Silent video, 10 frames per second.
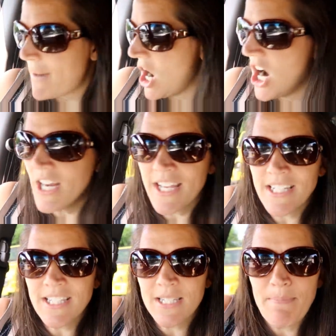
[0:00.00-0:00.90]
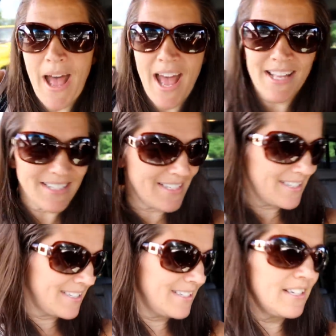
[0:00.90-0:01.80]
parking spot.
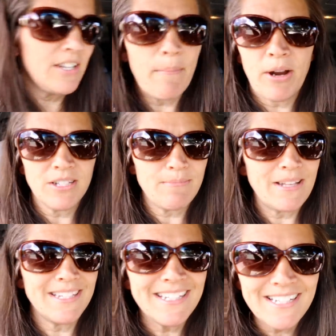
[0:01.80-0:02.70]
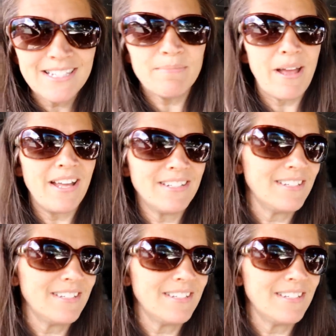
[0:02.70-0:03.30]
Not parking spot, sitting spot.